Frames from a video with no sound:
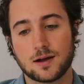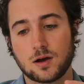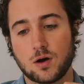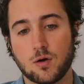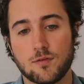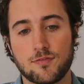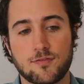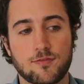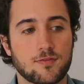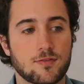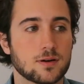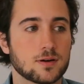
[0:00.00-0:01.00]
of
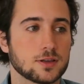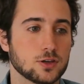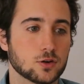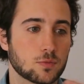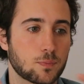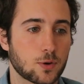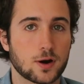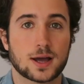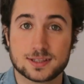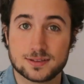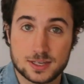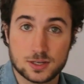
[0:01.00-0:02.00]
your
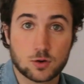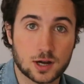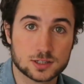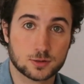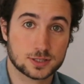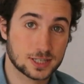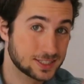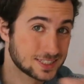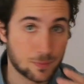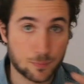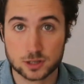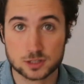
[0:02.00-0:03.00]
product in a new country as a
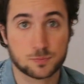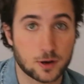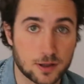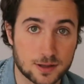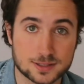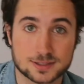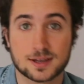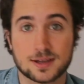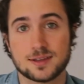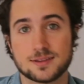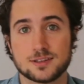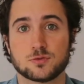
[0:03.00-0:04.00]
separate product,
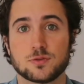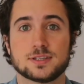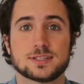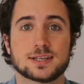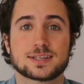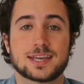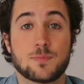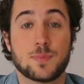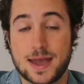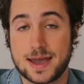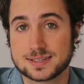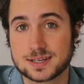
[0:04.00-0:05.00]
the truth is that
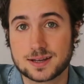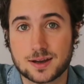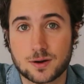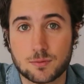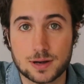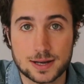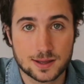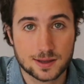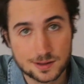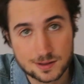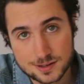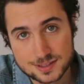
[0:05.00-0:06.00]
KPIs really
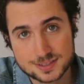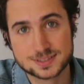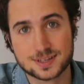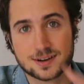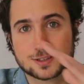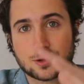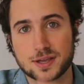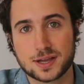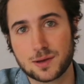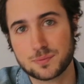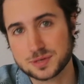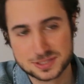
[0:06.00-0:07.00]
start going
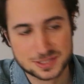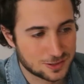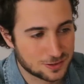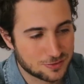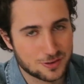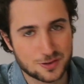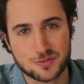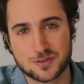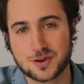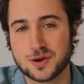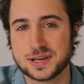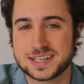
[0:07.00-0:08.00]
up instead of
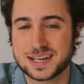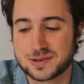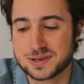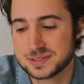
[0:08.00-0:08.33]
going down.